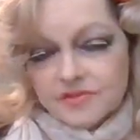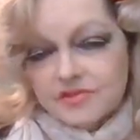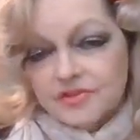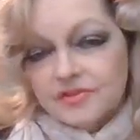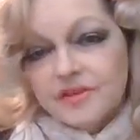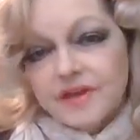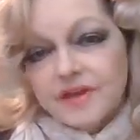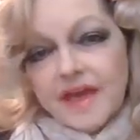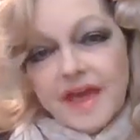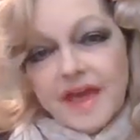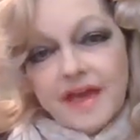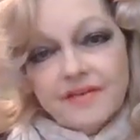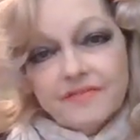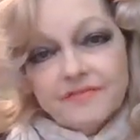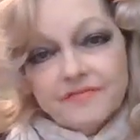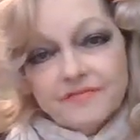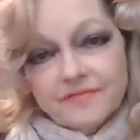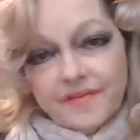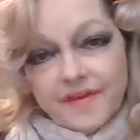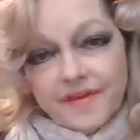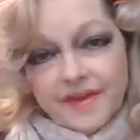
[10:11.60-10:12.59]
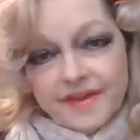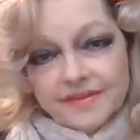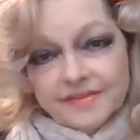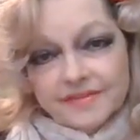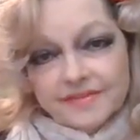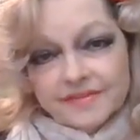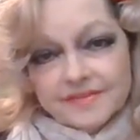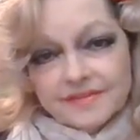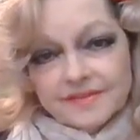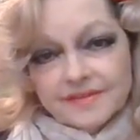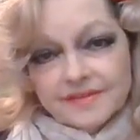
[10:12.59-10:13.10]
Do you have
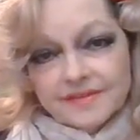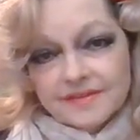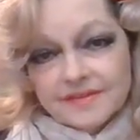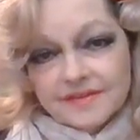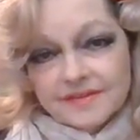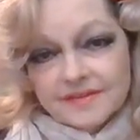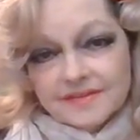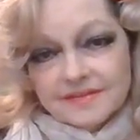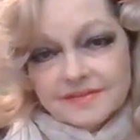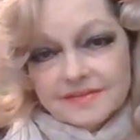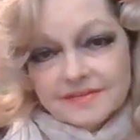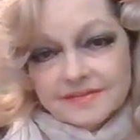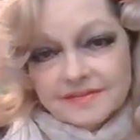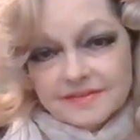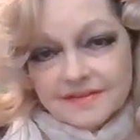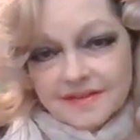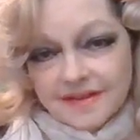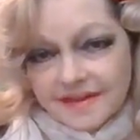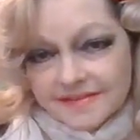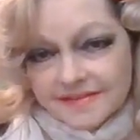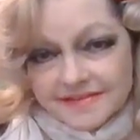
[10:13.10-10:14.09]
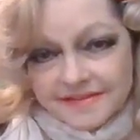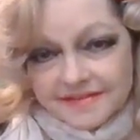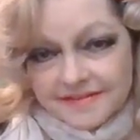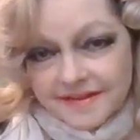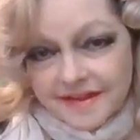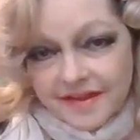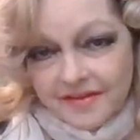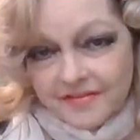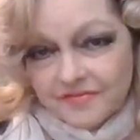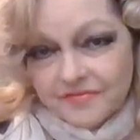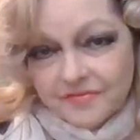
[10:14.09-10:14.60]
faith? I
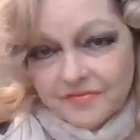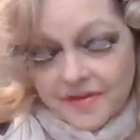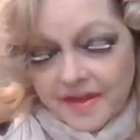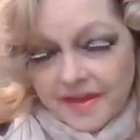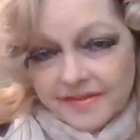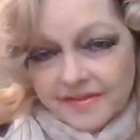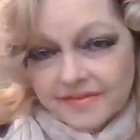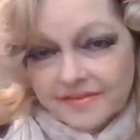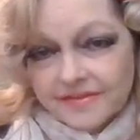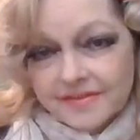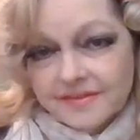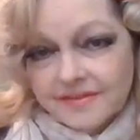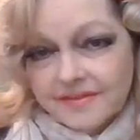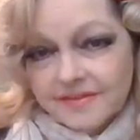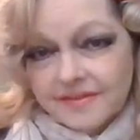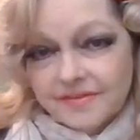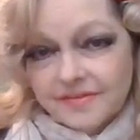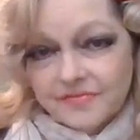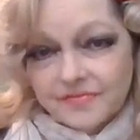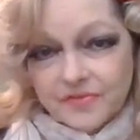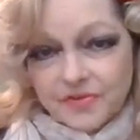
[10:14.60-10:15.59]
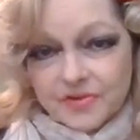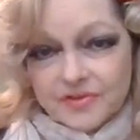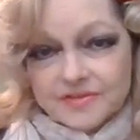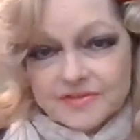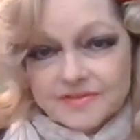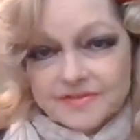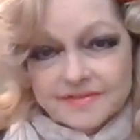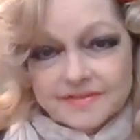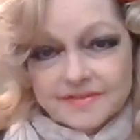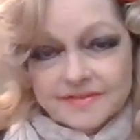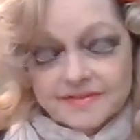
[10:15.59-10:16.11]
didn't have faith at
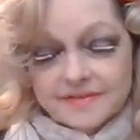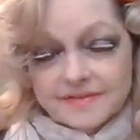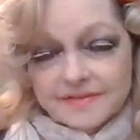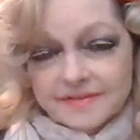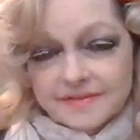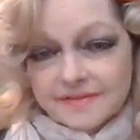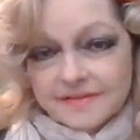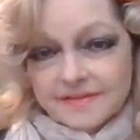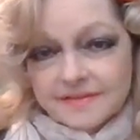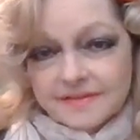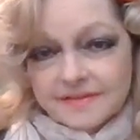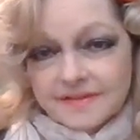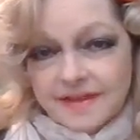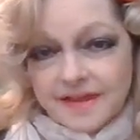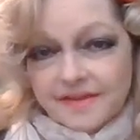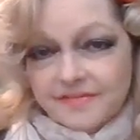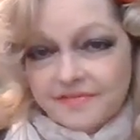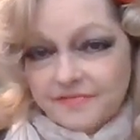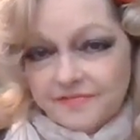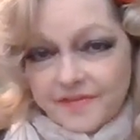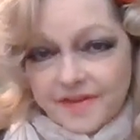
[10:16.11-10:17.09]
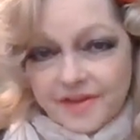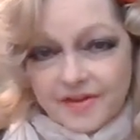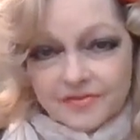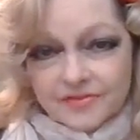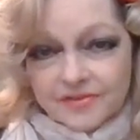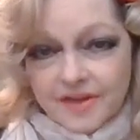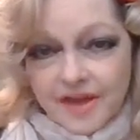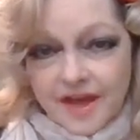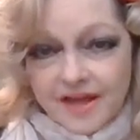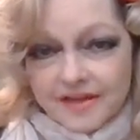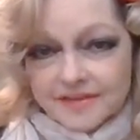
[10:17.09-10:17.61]
first. I
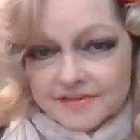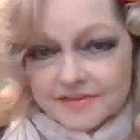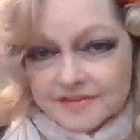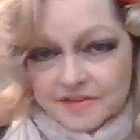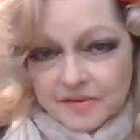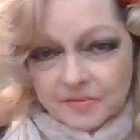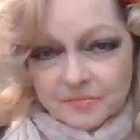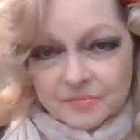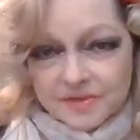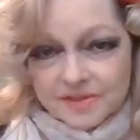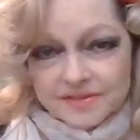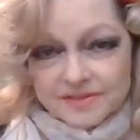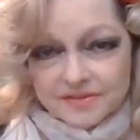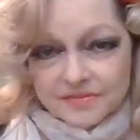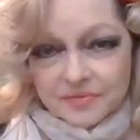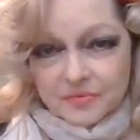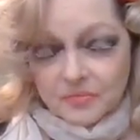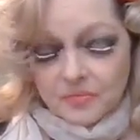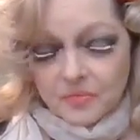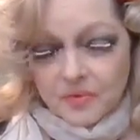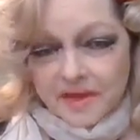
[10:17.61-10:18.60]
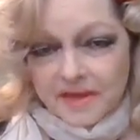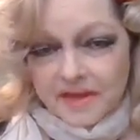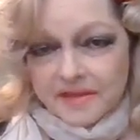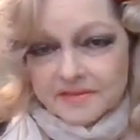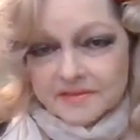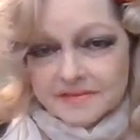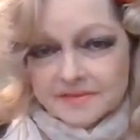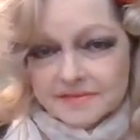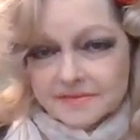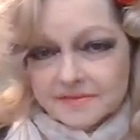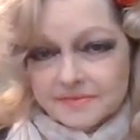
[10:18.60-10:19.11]
failed God in so many different
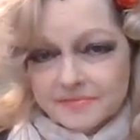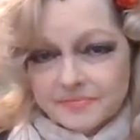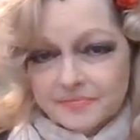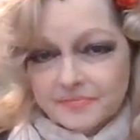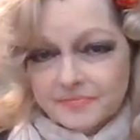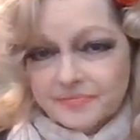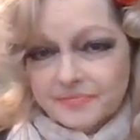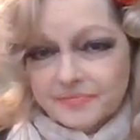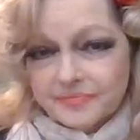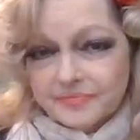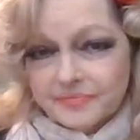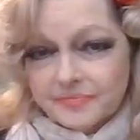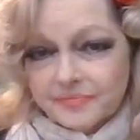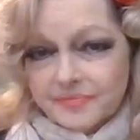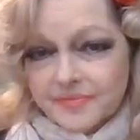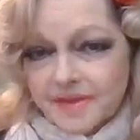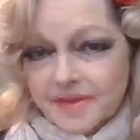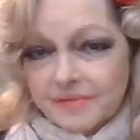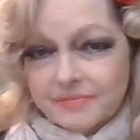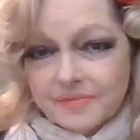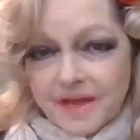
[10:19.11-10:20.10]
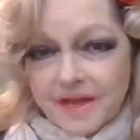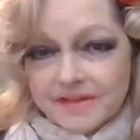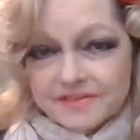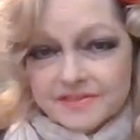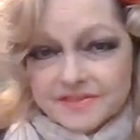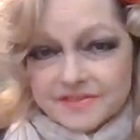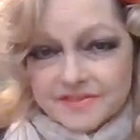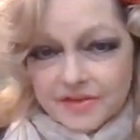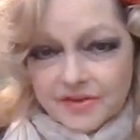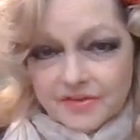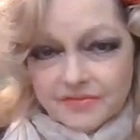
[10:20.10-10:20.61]
ways. I'm not
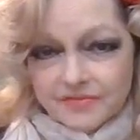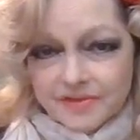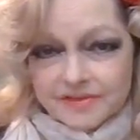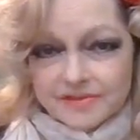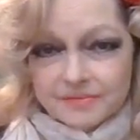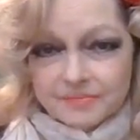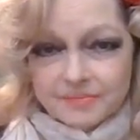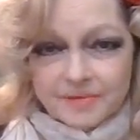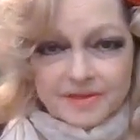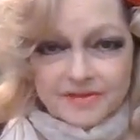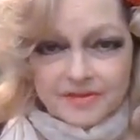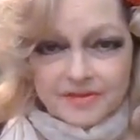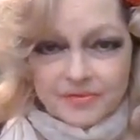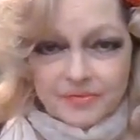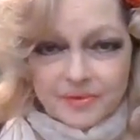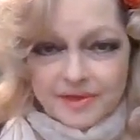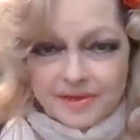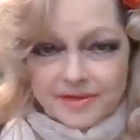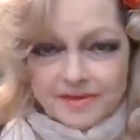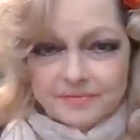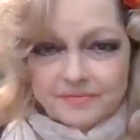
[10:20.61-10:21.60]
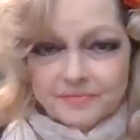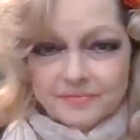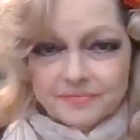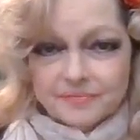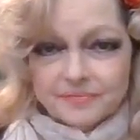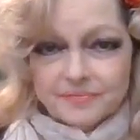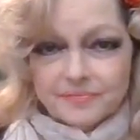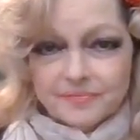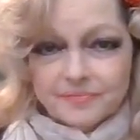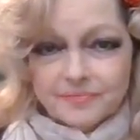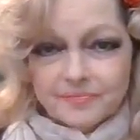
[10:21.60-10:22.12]
deserving to be the queen,
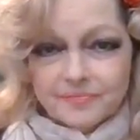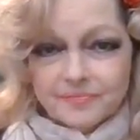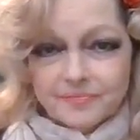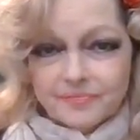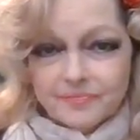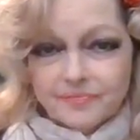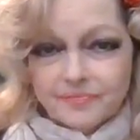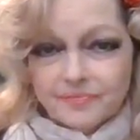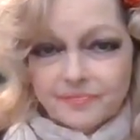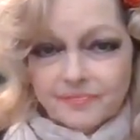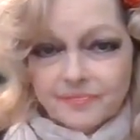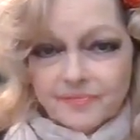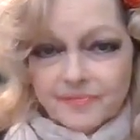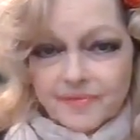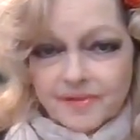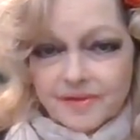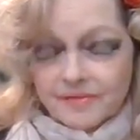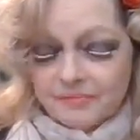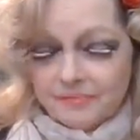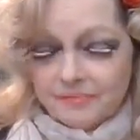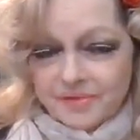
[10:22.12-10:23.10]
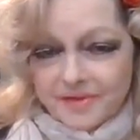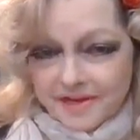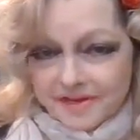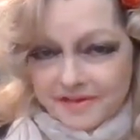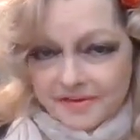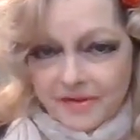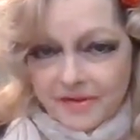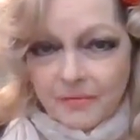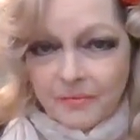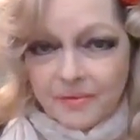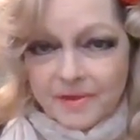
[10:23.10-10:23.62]
but I
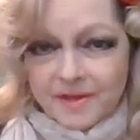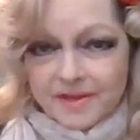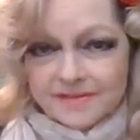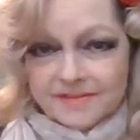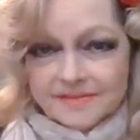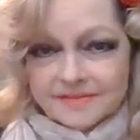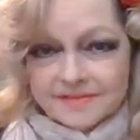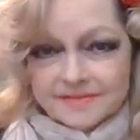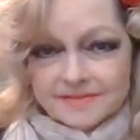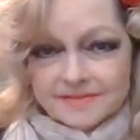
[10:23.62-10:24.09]
know it.